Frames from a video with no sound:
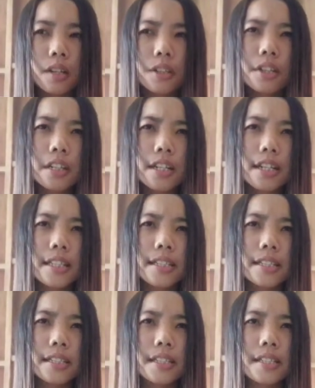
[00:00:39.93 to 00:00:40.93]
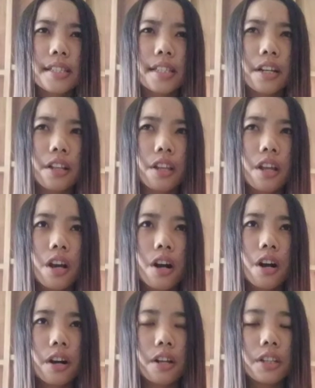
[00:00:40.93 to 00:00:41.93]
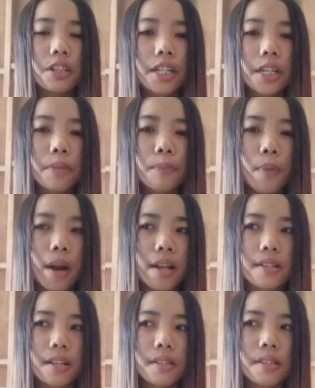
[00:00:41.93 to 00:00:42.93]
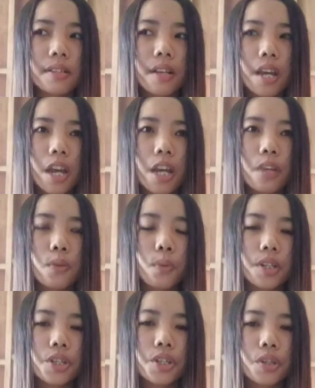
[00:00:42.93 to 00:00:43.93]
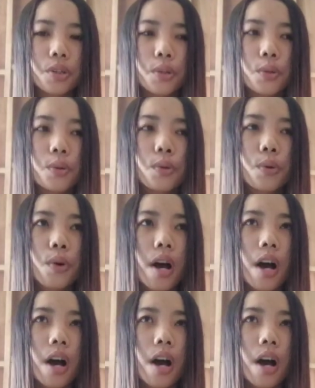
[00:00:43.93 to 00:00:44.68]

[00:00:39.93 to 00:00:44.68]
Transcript: there is still a learning process in which you